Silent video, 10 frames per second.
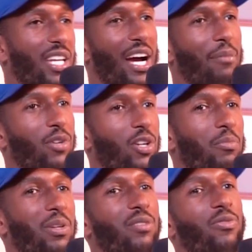yeah I'm gonna
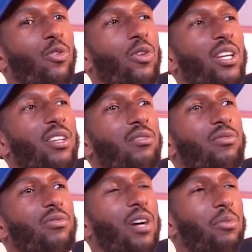be forty, thing.
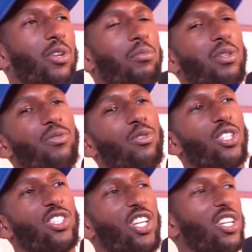I'm gonna be
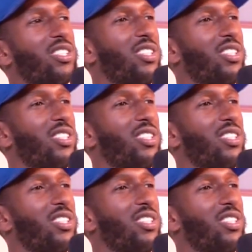forty-six.